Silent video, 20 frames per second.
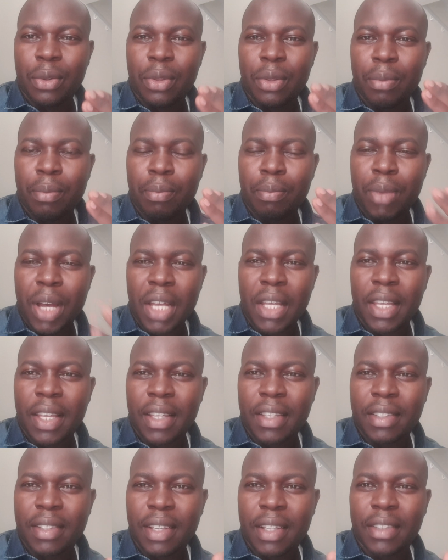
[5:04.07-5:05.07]
the
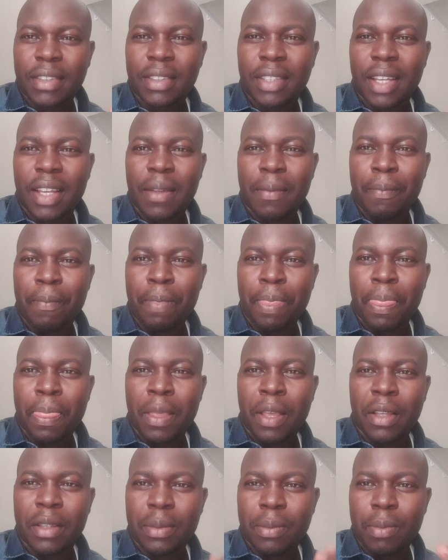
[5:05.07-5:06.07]
banking sector
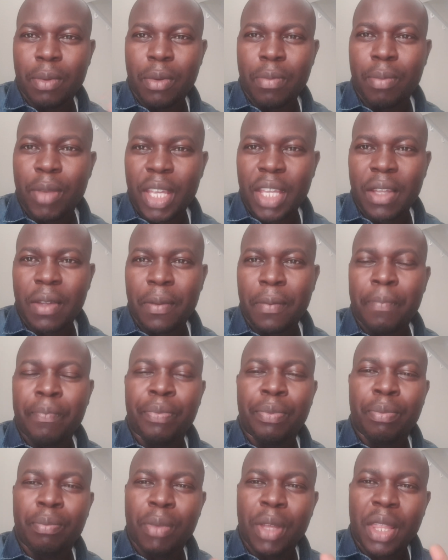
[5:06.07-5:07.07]
is booming,
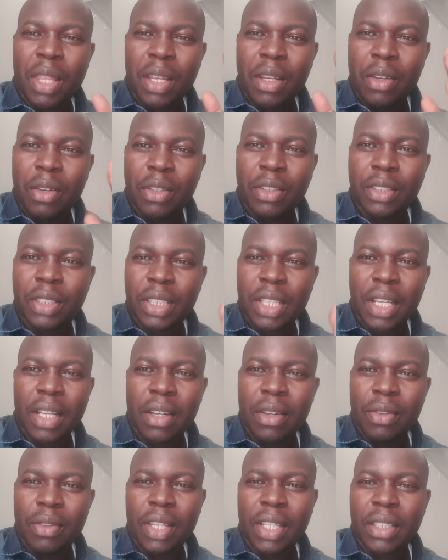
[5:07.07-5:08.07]
but they don't tell
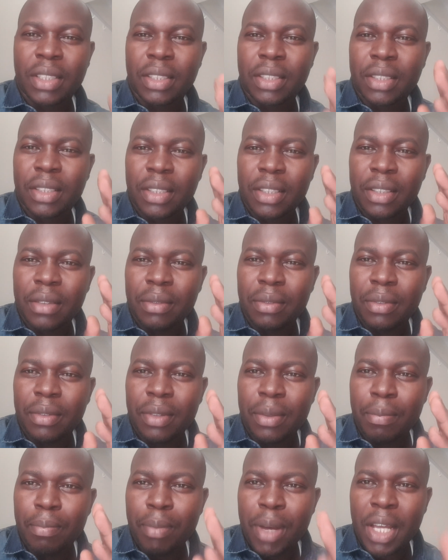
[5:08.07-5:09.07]
you that in
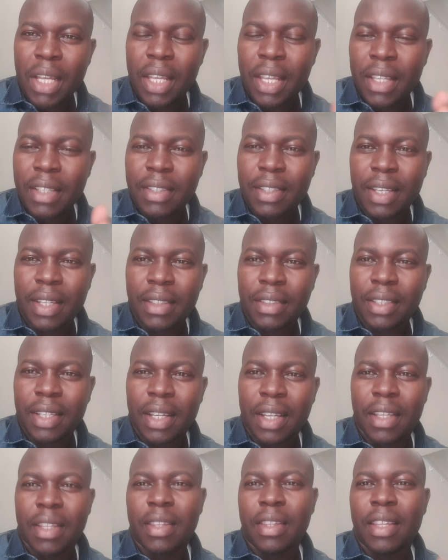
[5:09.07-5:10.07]
the banking
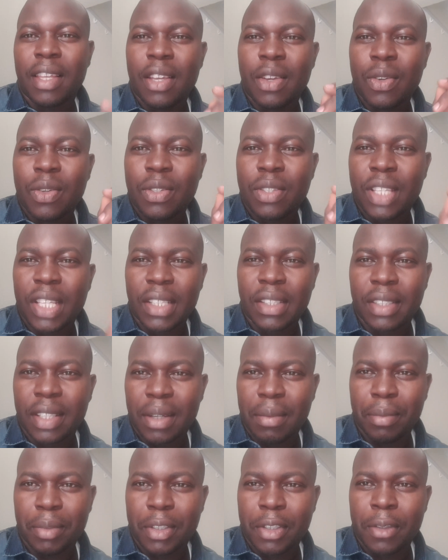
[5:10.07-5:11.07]
sector they use
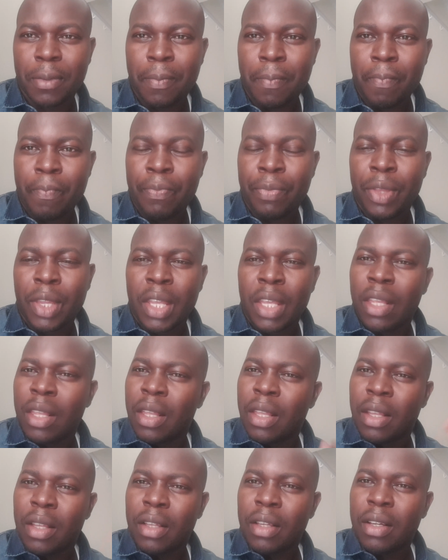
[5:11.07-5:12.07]
systems.
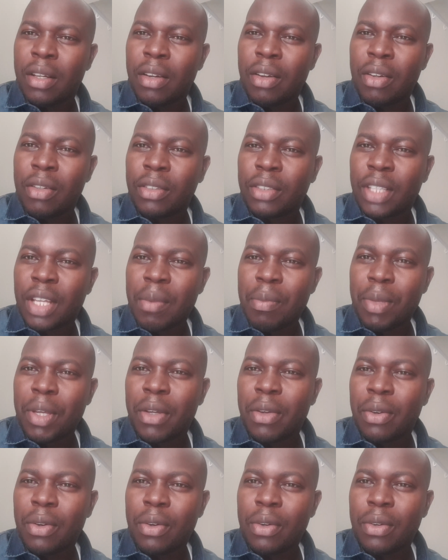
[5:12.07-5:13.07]
Long time
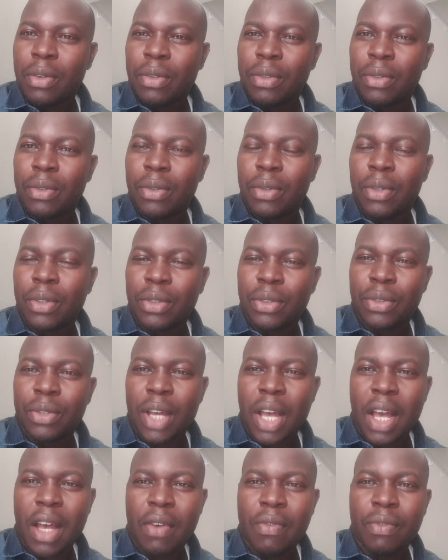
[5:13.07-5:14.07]
ago, we used to
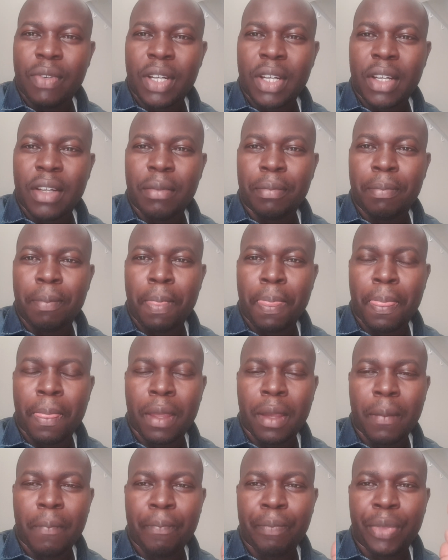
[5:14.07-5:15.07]
have
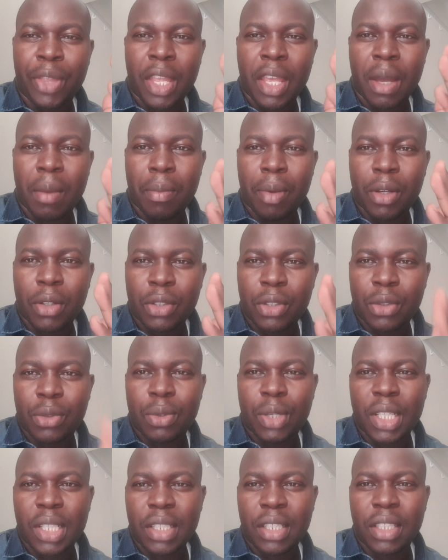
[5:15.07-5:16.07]
about
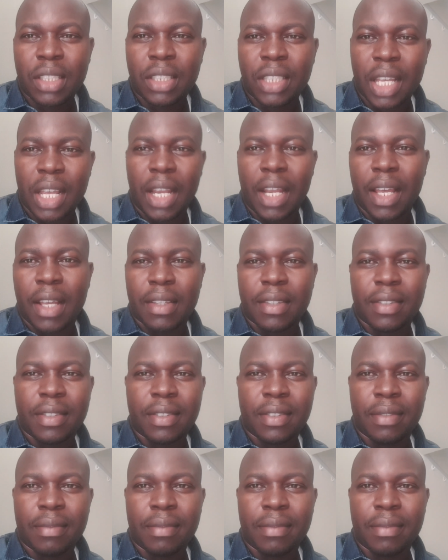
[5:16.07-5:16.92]
20 tellers